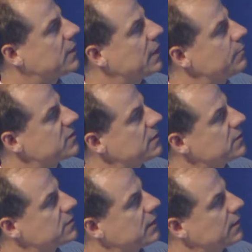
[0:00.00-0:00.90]
time
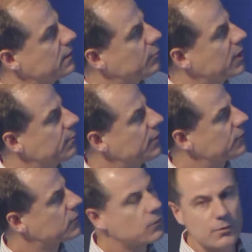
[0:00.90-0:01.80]
since the bottom of
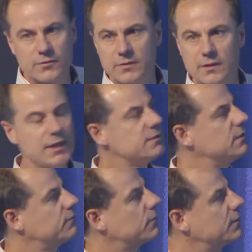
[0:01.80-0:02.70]
those cores in the
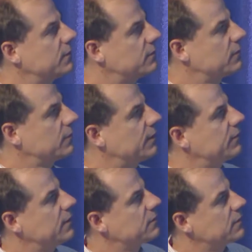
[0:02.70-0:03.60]
1940s is there
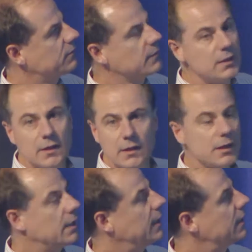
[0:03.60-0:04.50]
evidence of
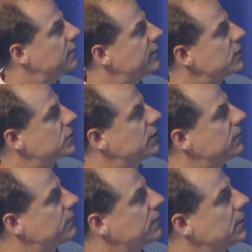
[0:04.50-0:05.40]
elevation of